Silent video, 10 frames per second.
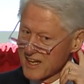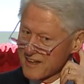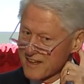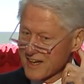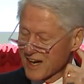
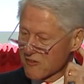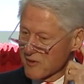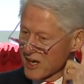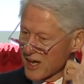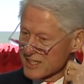the
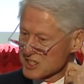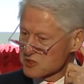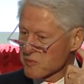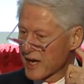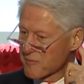government ought to
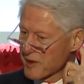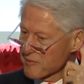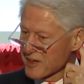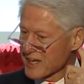just pay people in